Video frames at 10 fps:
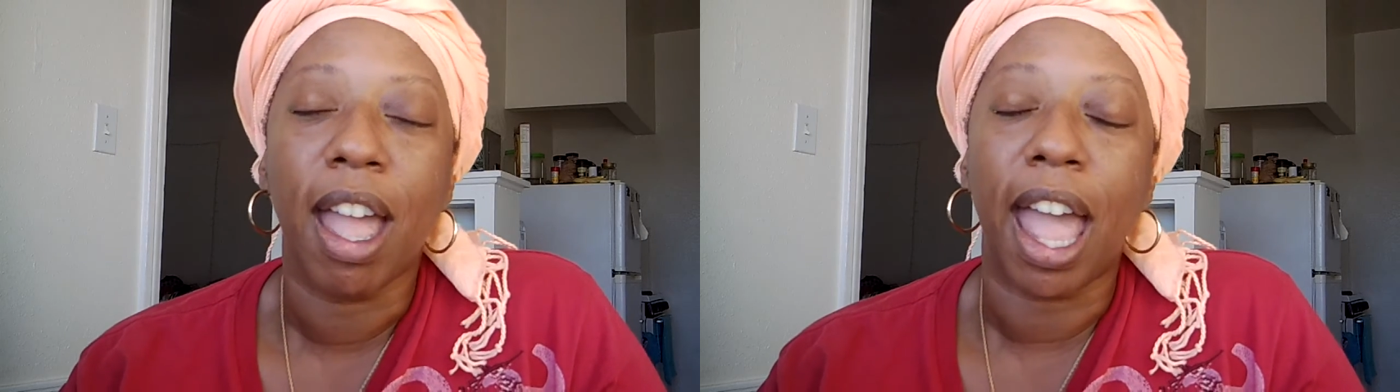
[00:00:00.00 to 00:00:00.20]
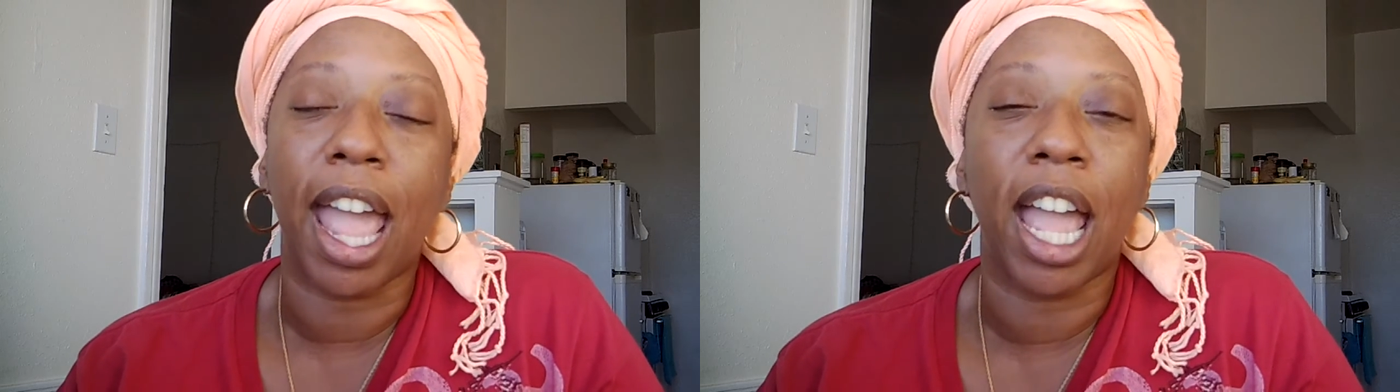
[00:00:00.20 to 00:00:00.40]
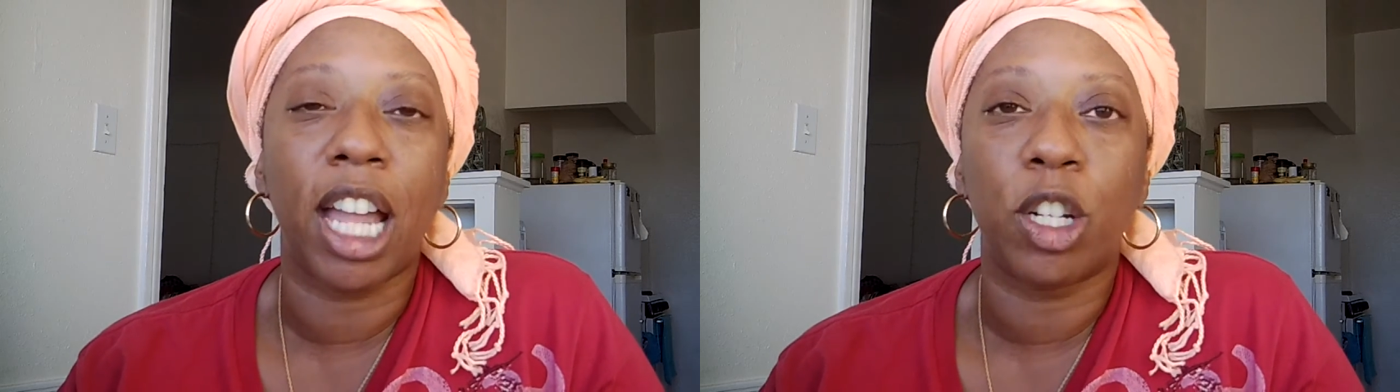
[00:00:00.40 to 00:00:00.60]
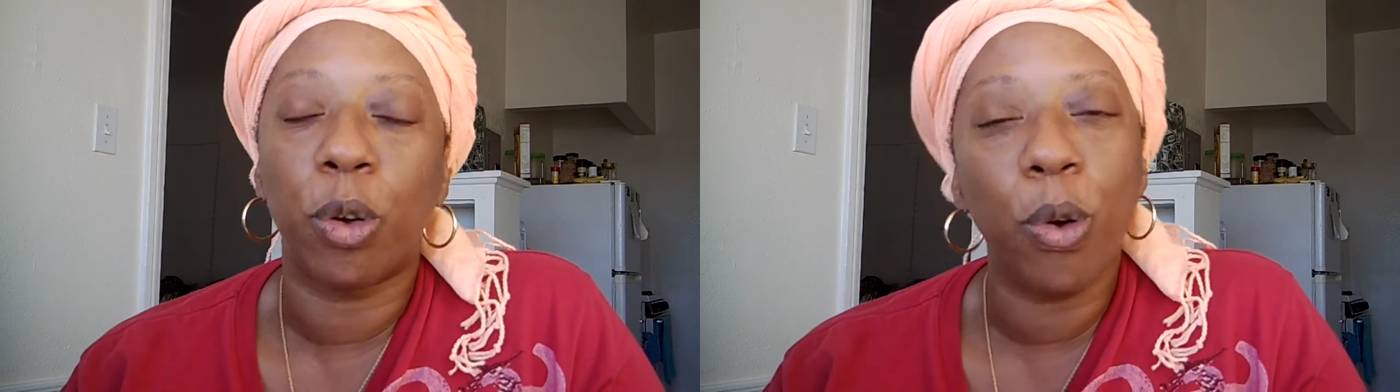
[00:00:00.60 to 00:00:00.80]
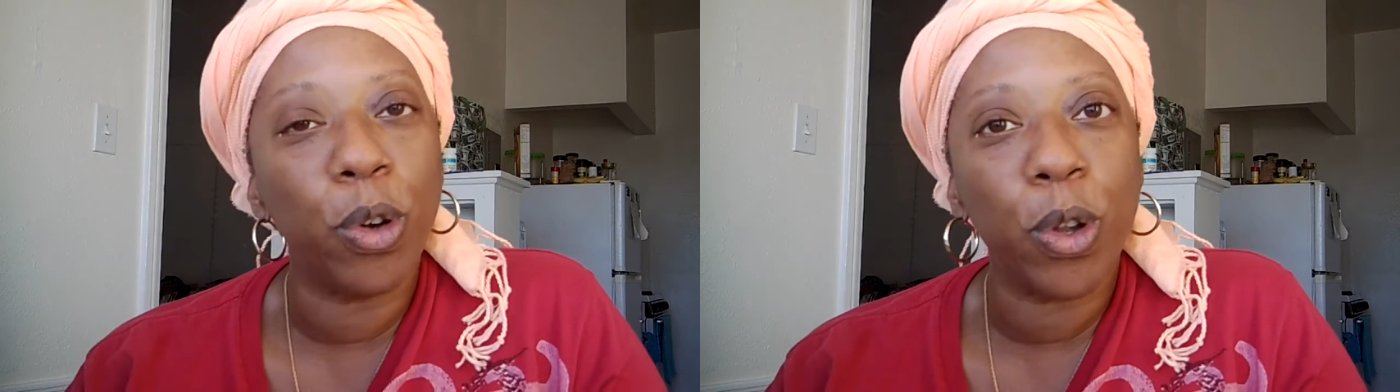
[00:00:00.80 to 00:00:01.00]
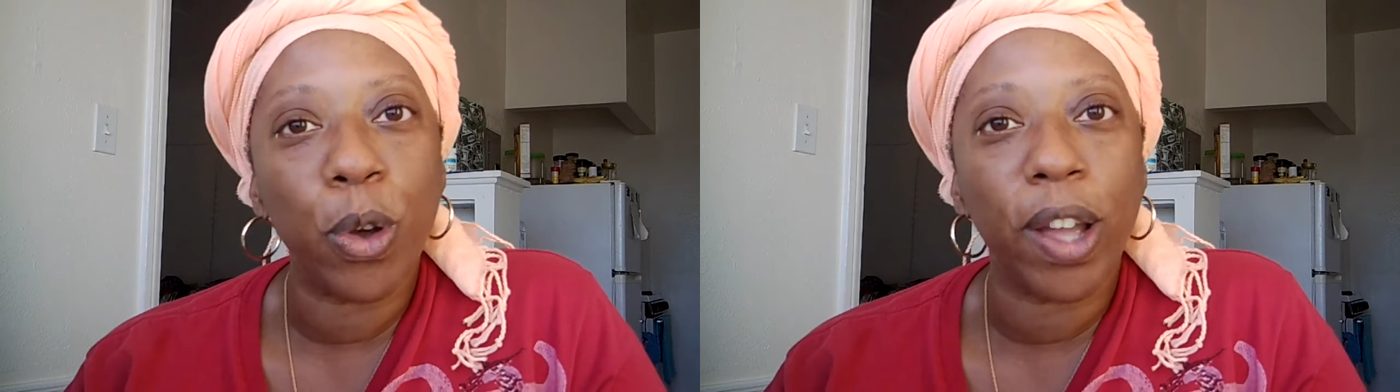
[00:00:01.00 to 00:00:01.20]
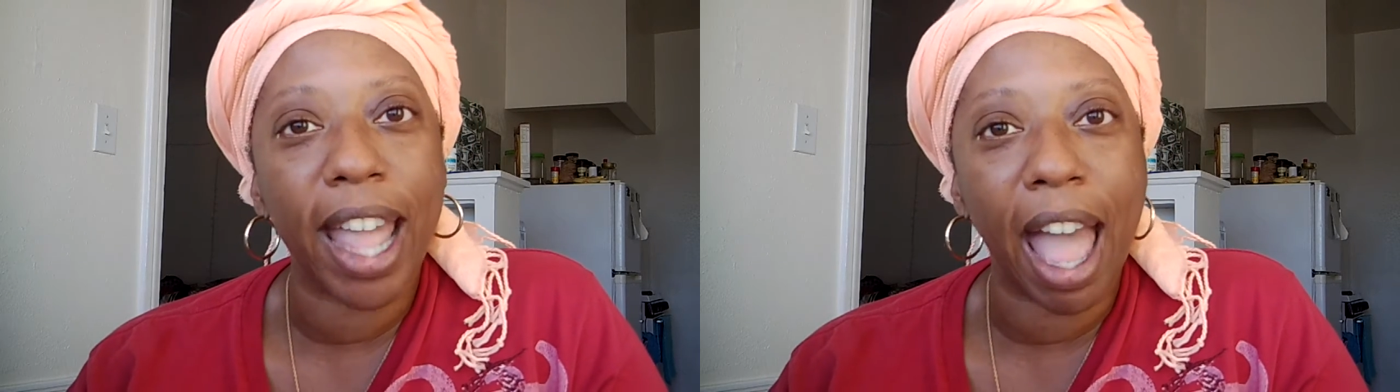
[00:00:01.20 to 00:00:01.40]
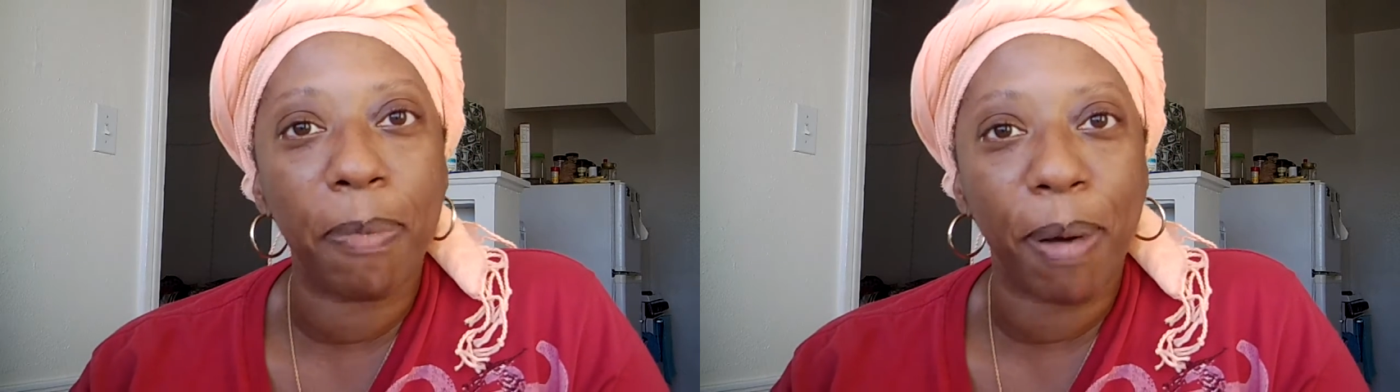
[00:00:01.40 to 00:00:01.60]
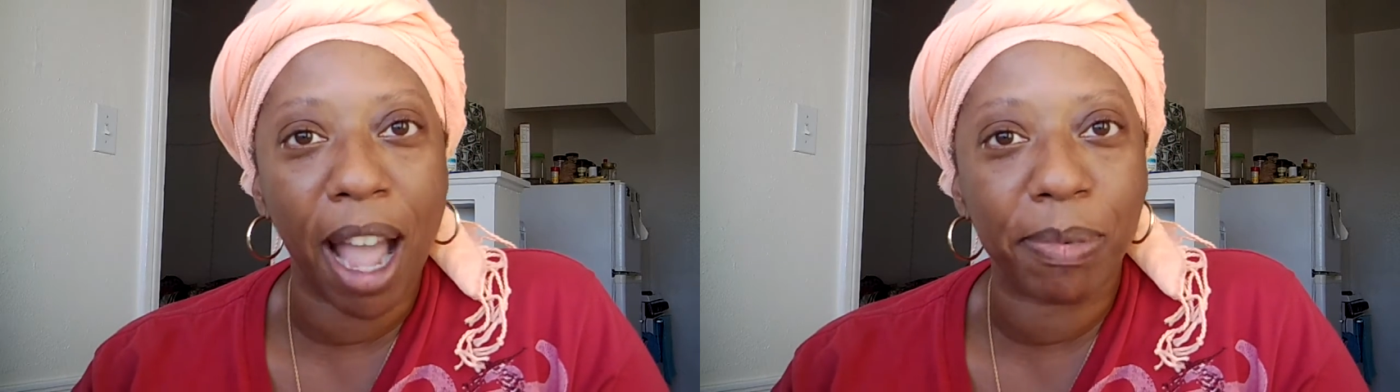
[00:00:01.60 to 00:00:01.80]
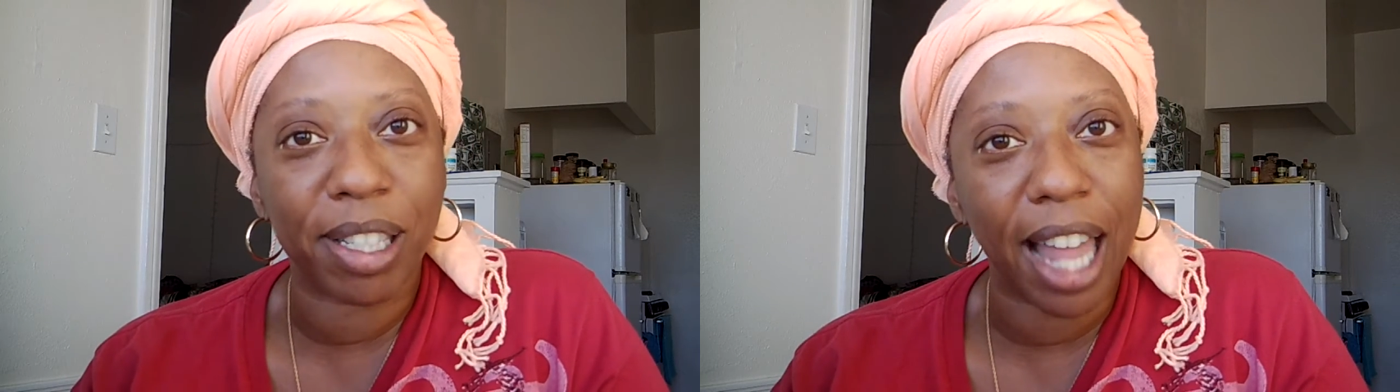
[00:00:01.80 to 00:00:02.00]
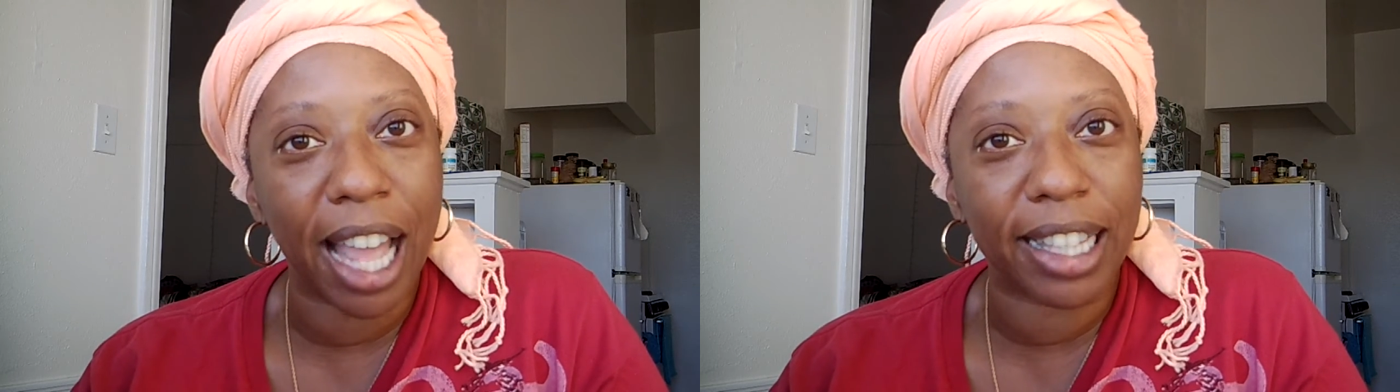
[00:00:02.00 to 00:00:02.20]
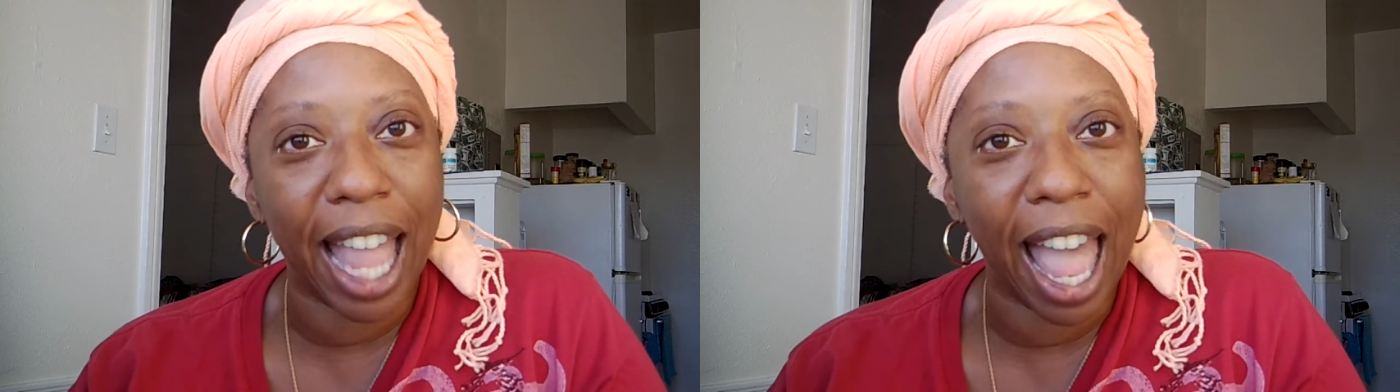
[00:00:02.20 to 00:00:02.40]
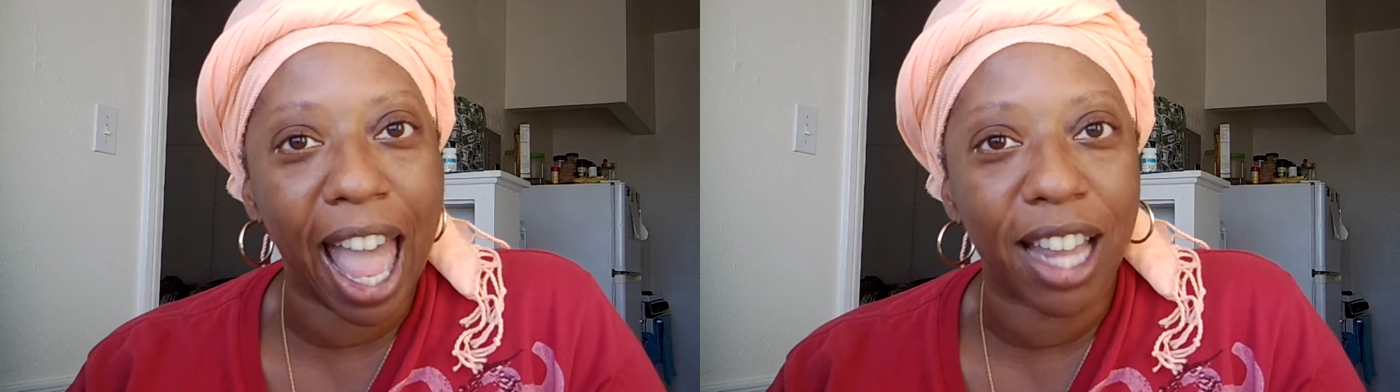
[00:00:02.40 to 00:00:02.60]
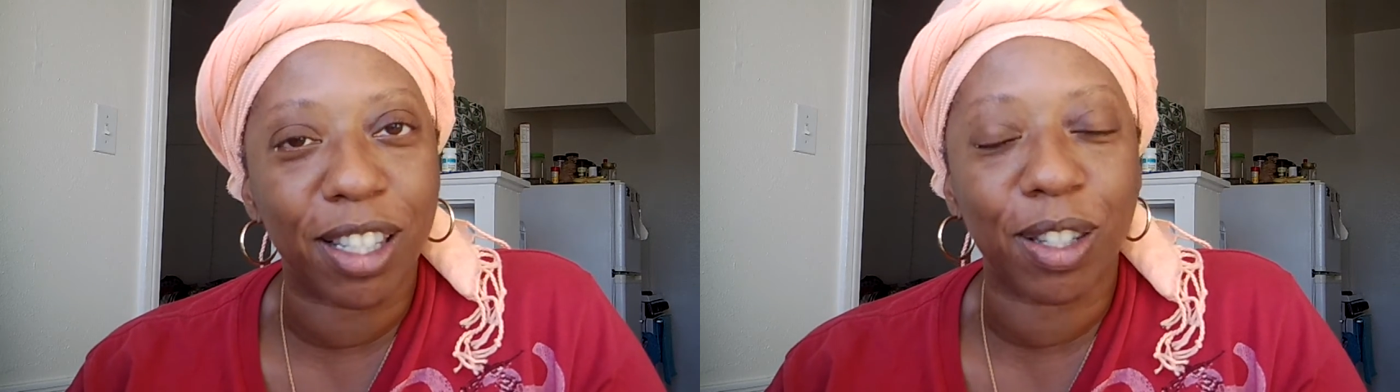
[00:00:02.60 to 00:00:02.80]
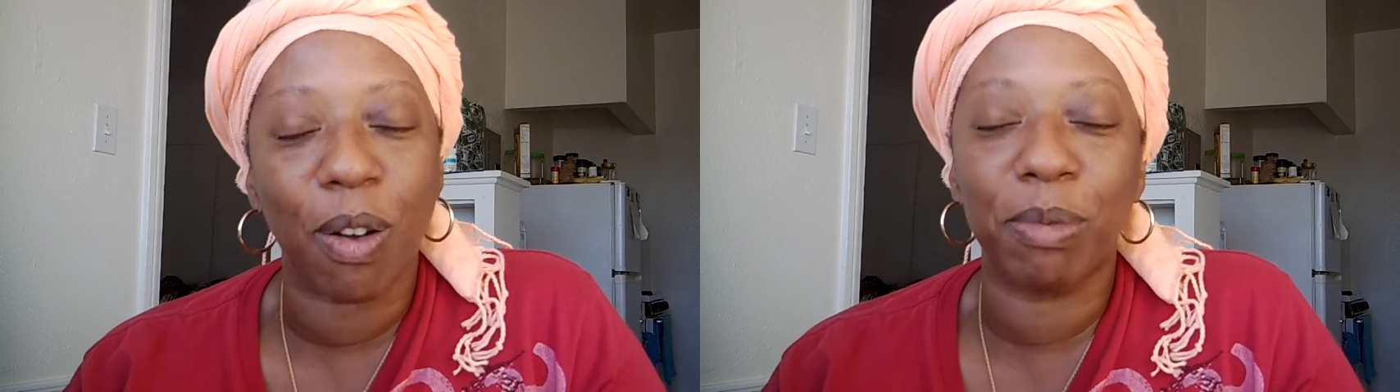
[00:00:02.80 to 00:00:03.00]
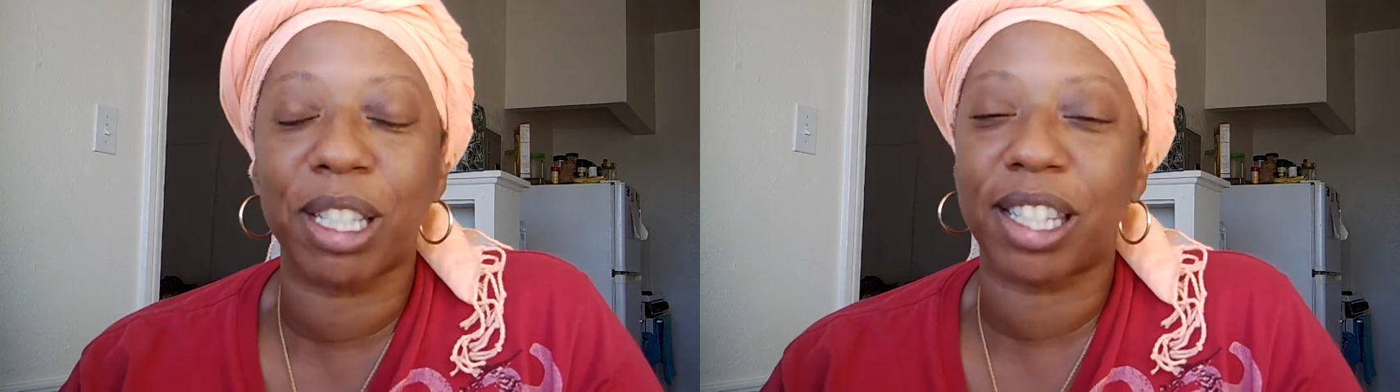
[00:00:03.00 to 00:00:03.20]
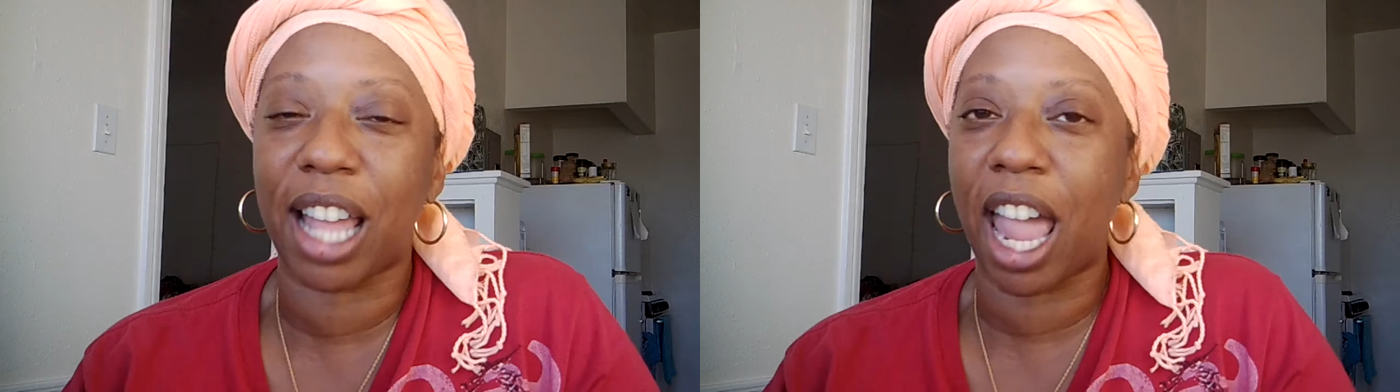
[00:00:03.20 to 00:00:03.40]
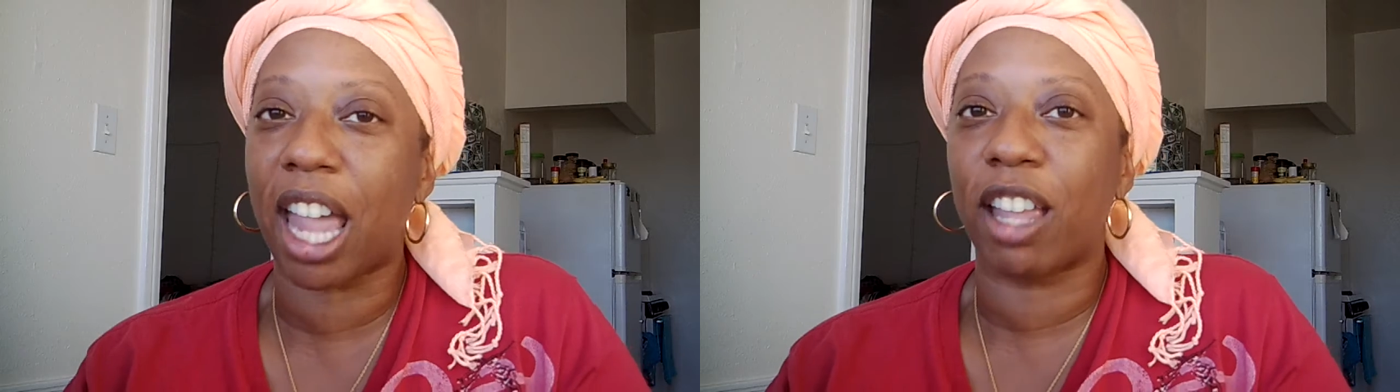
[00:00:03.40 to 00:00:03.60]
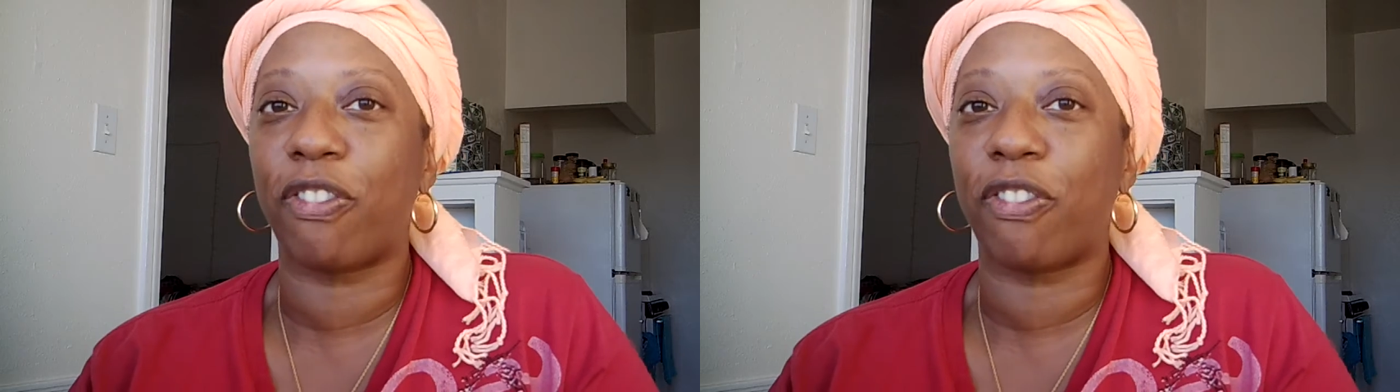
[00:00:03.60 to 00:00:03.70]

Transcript: And who knew he had pipes like that? So I'm just saying,